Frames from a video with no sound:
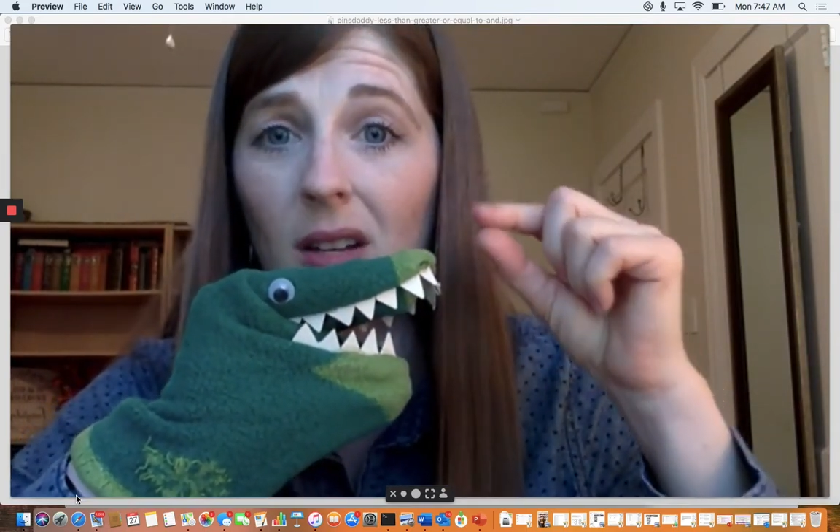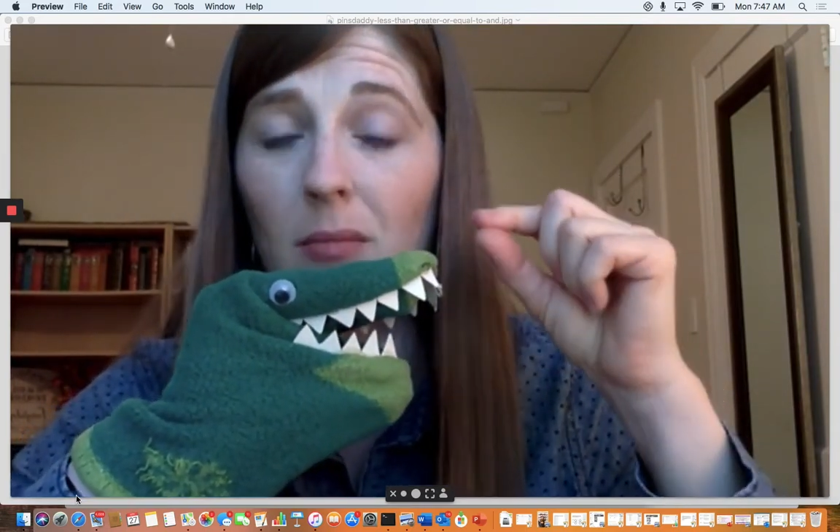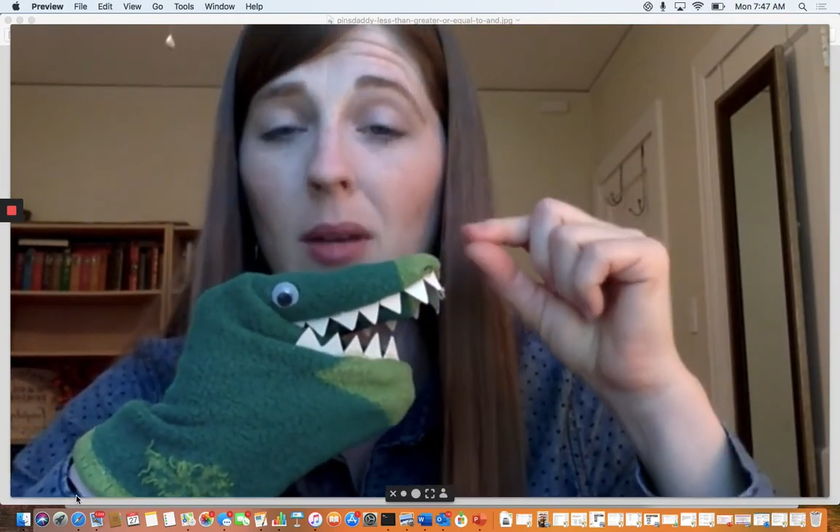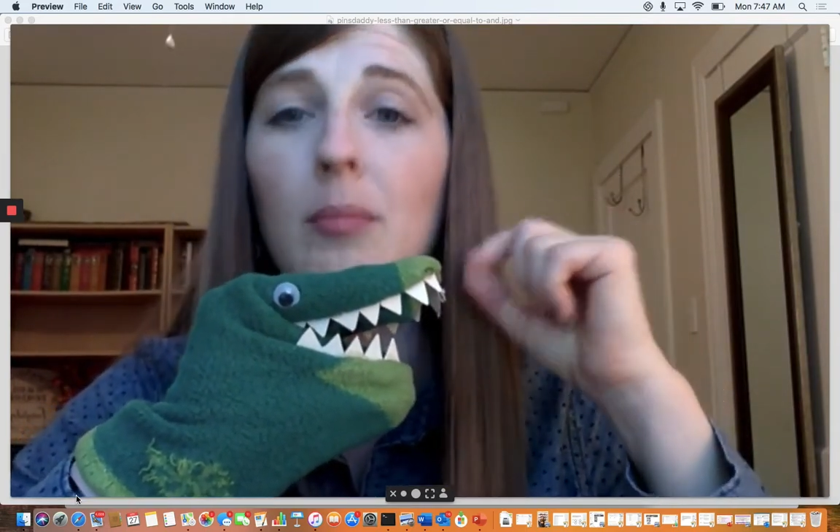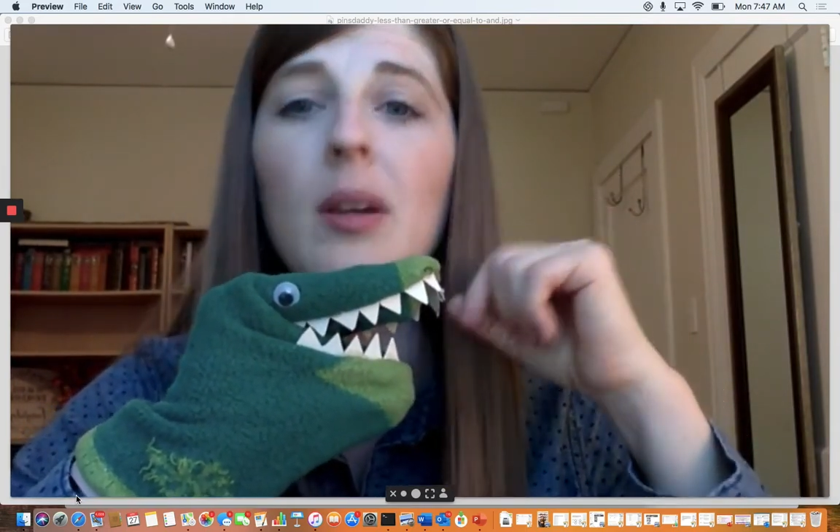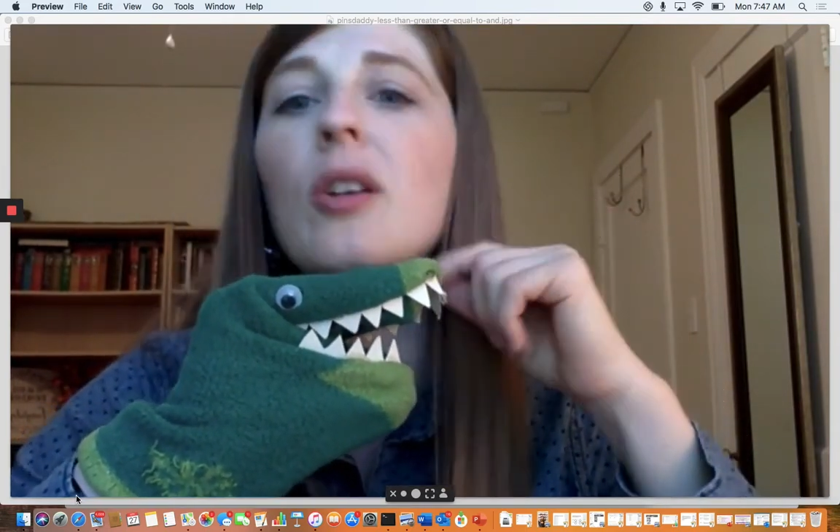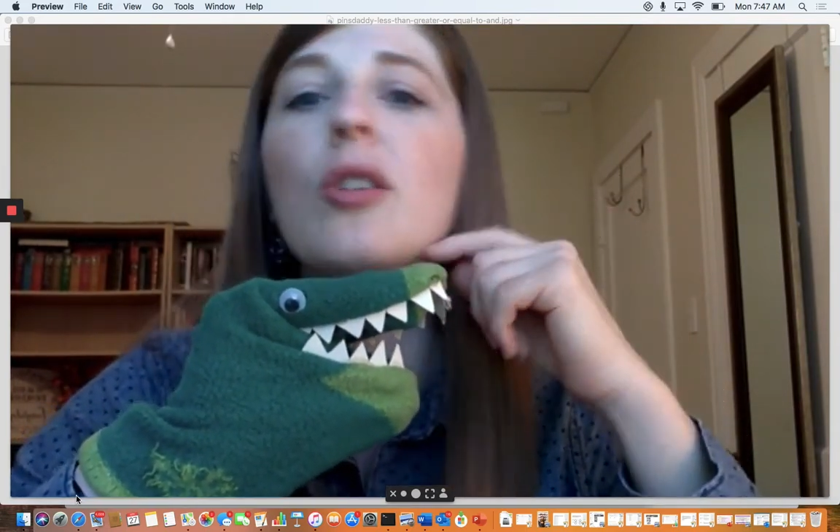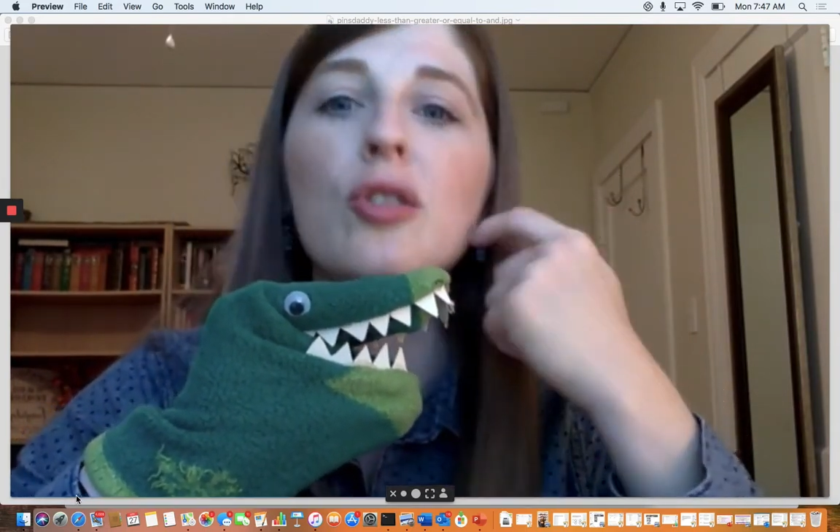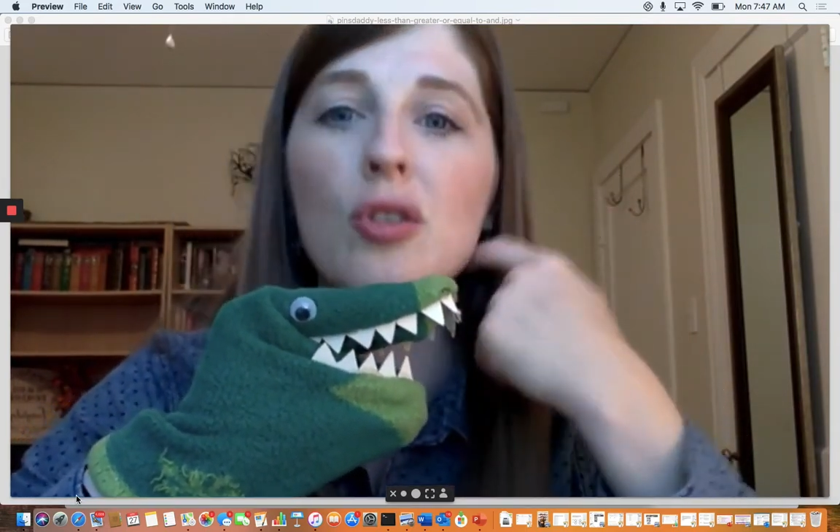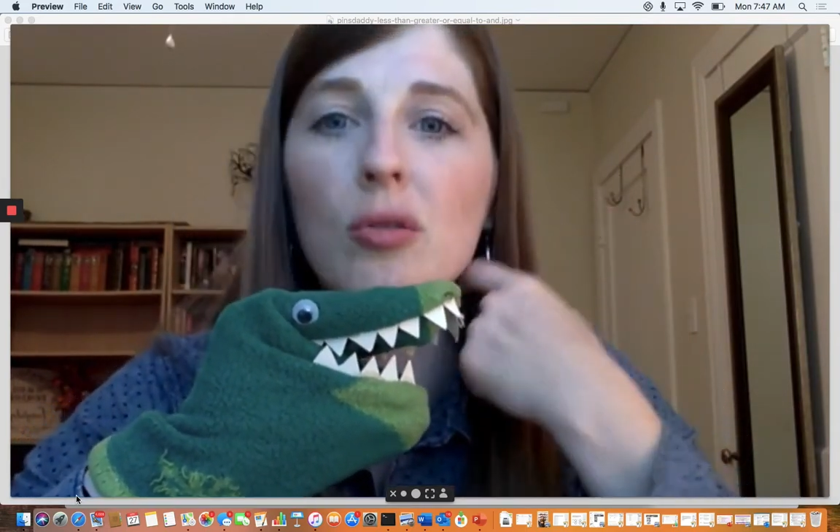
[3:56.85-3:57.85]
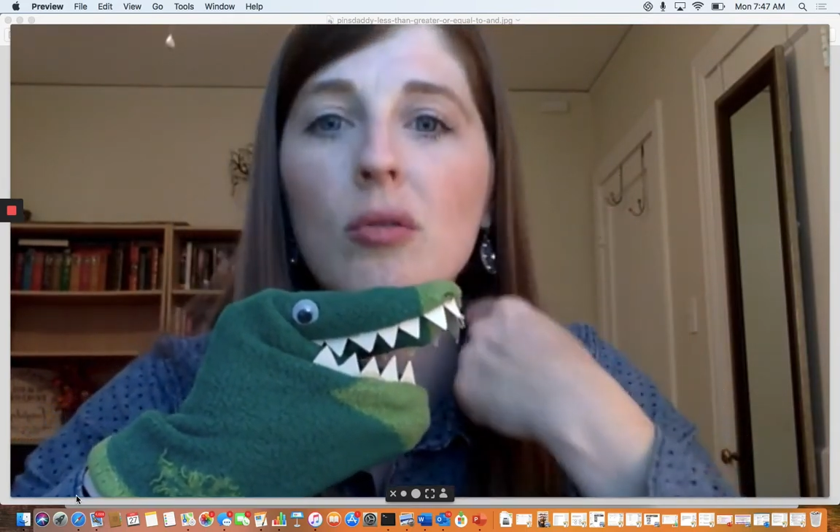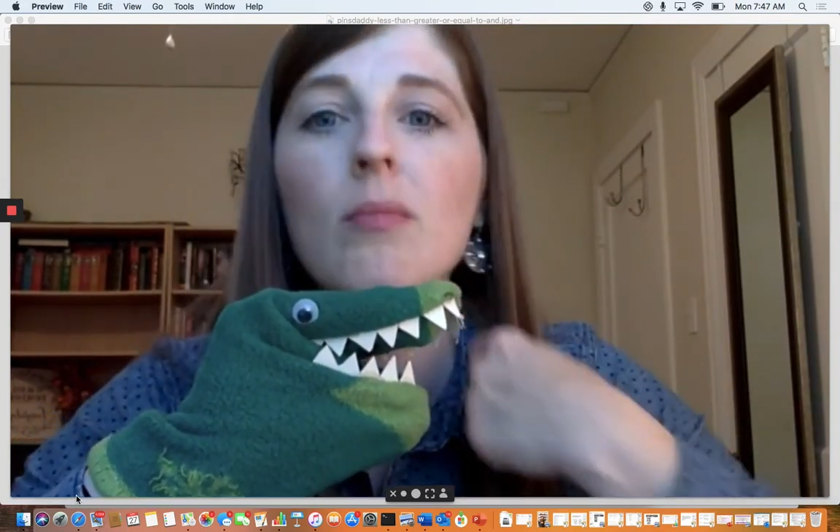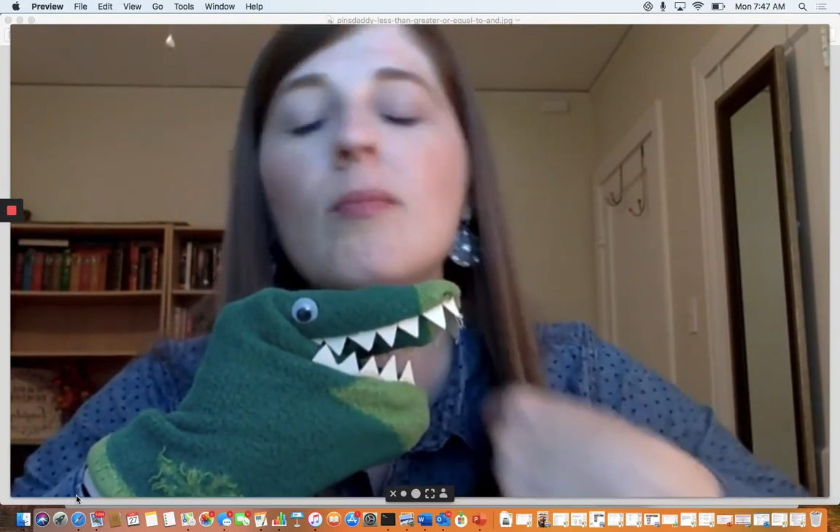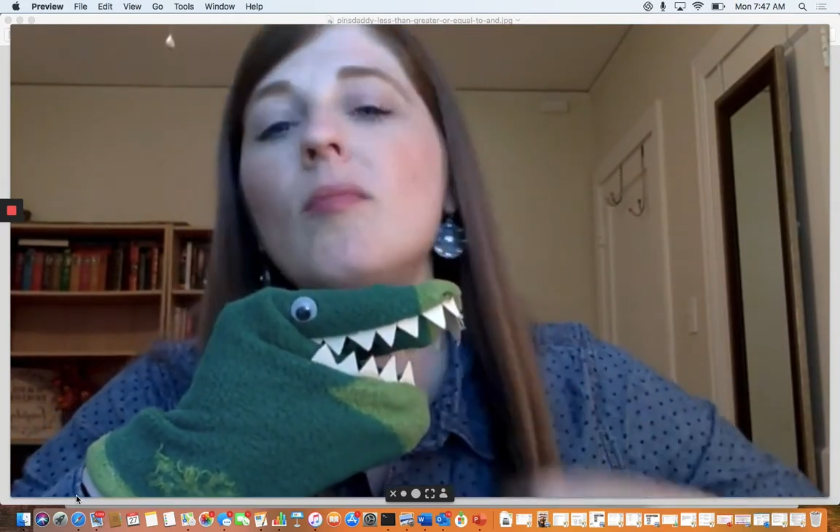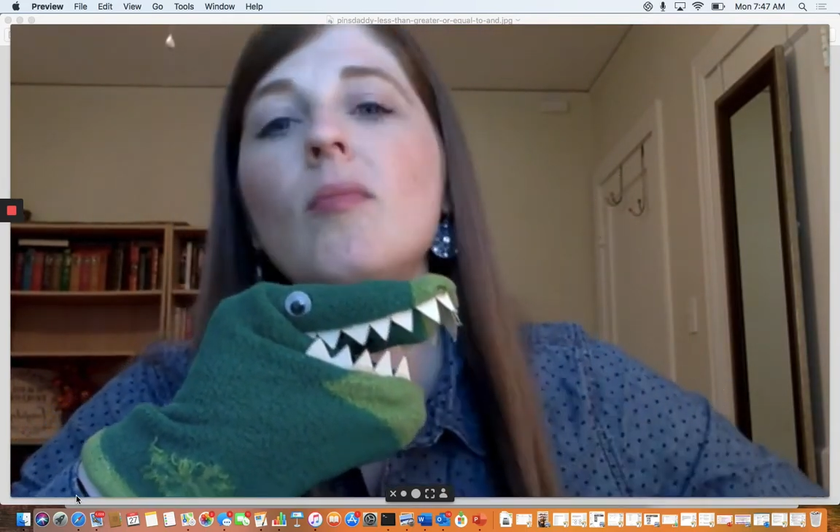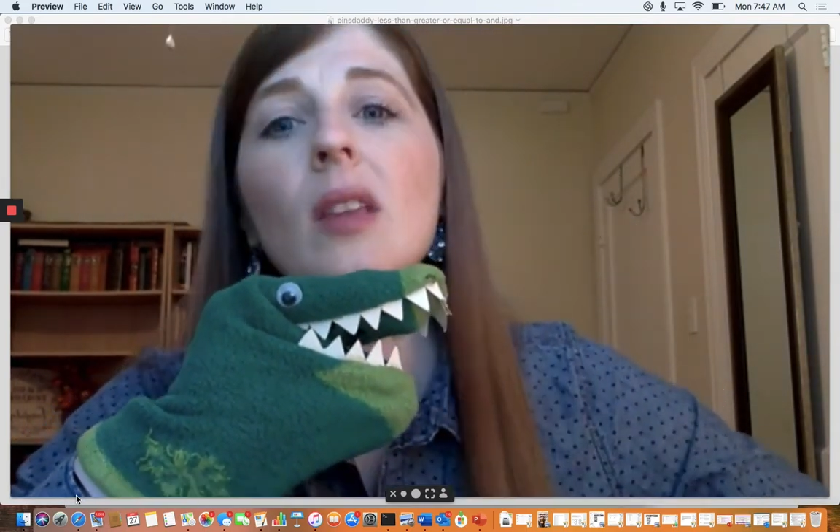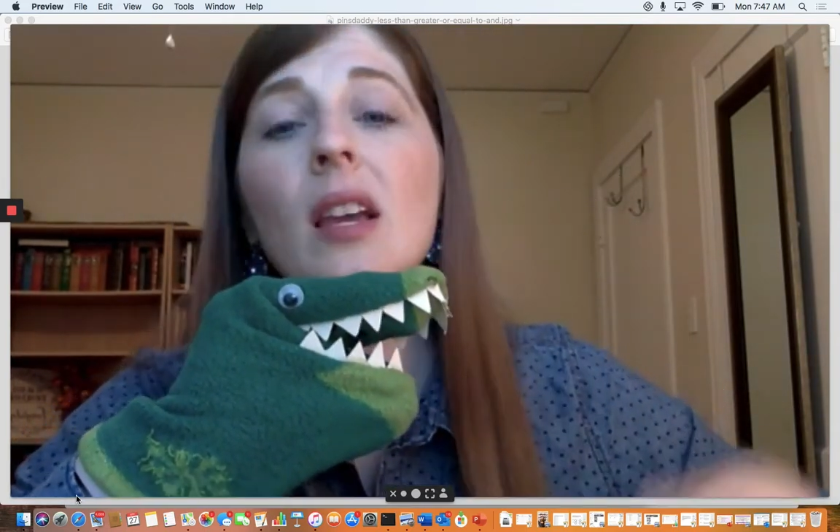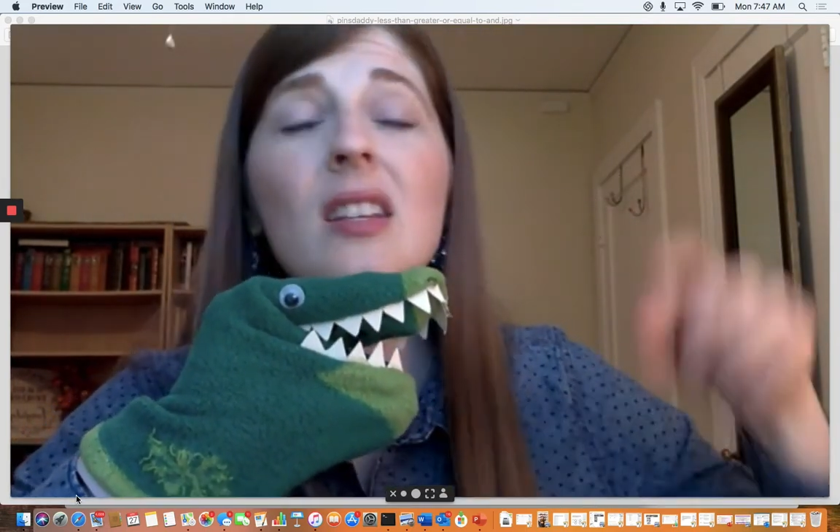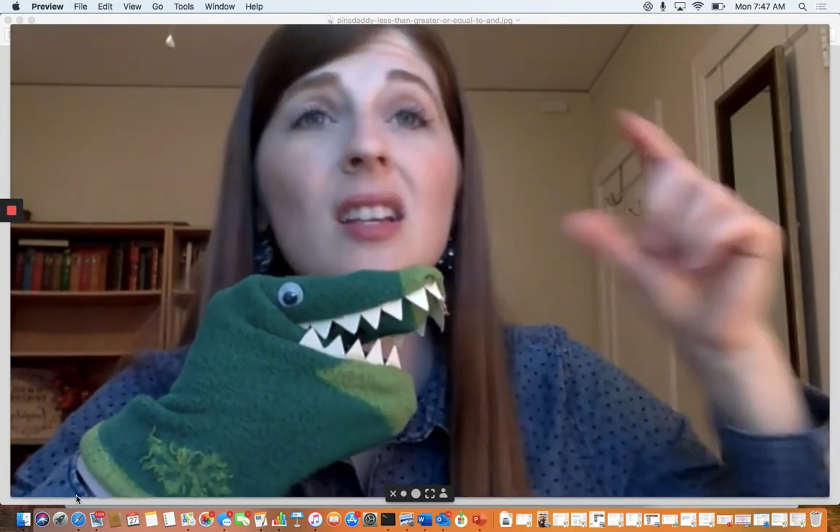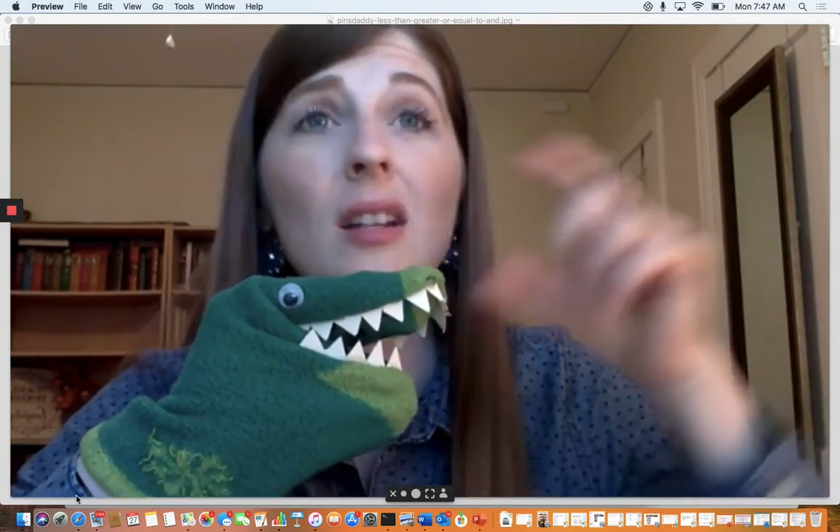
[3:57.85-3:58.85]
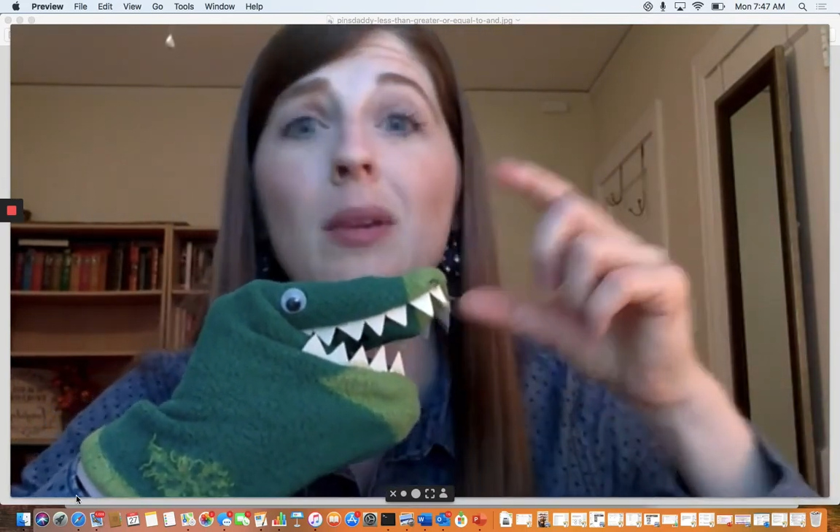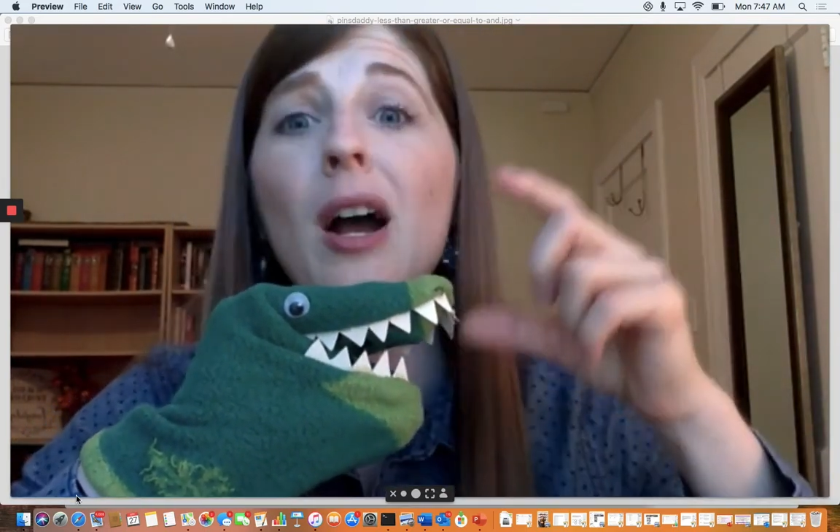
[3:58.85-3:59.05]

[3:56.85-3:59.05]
be